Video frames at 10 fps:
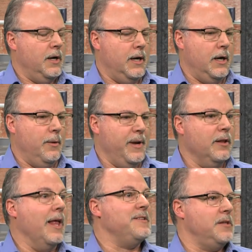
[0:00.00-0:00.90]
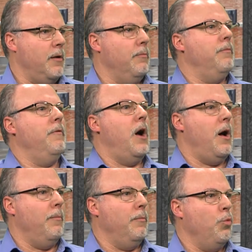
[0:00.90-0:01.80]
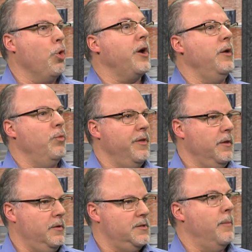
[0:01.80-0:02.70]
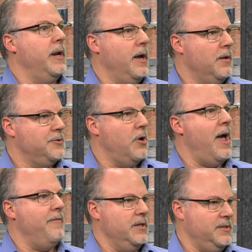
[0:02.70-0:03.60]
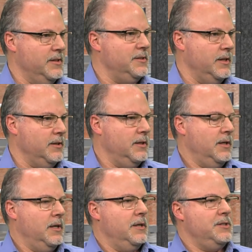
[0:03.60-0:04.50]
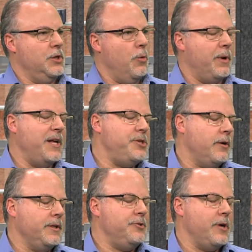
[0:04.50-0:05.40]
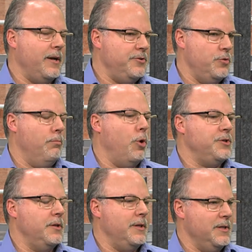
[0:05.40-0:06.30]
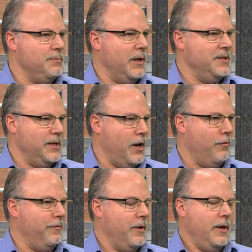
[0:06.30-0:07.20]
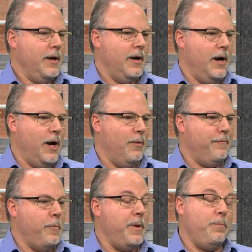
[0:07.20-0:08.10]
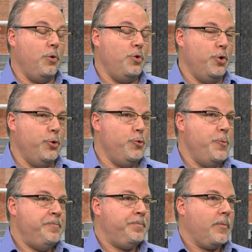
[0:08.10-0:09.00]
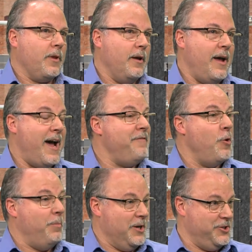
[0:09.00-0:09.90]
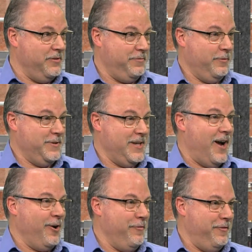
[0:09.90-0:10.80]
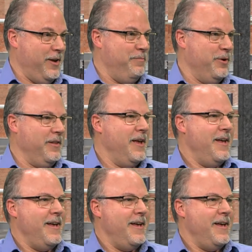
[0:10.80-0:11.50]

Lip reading: unless I'm working with somebody else or have an assistant. Okay. So, but I generally try to do most of these myself. For people who have no budget for photography, but